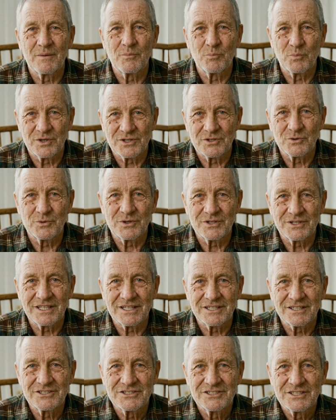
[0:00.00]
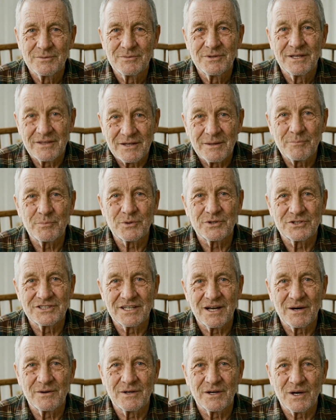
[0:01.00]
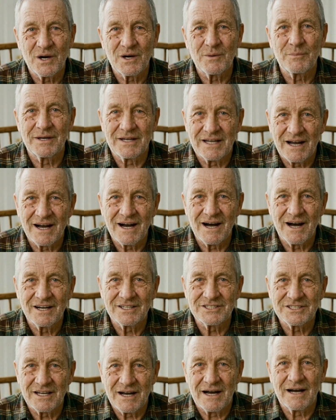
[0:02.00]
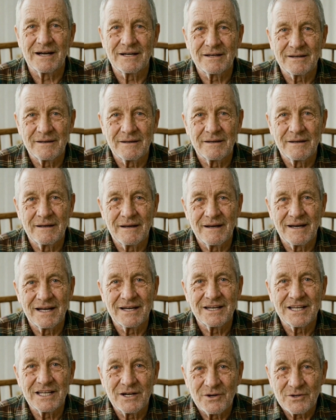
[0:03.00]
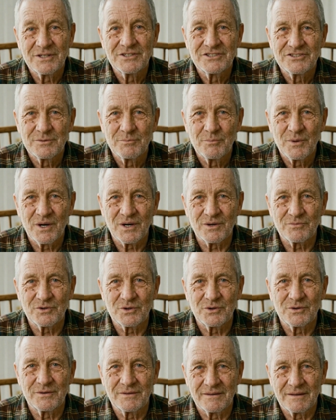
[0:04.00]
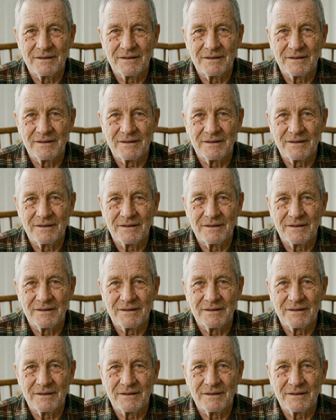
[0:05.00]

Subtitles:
what you would need is something that puts out carbon dioxide. And here is the marvel.